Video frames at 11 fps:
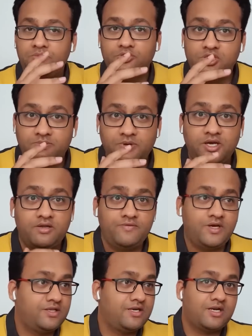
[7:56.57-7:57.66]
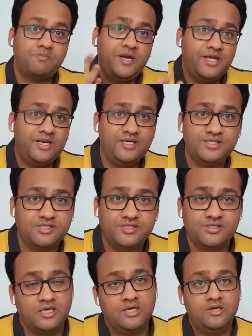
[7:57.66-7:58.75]
a music player where there are
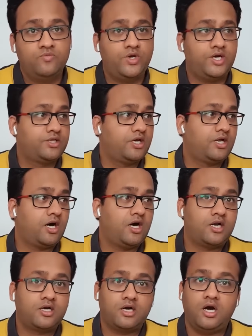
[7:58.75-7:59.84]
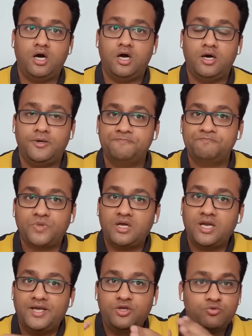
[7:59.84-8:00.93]
playlists, where there are
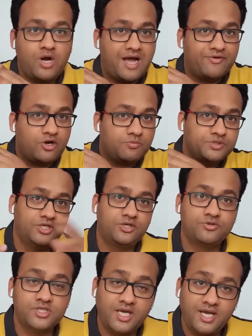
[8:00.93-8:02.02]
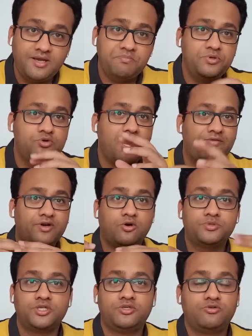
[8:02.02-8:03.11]
like you have an option to skip, you have an
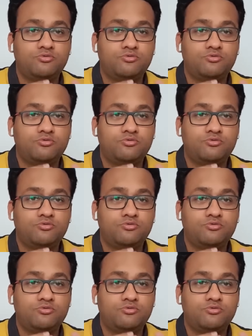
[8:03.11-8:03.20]
option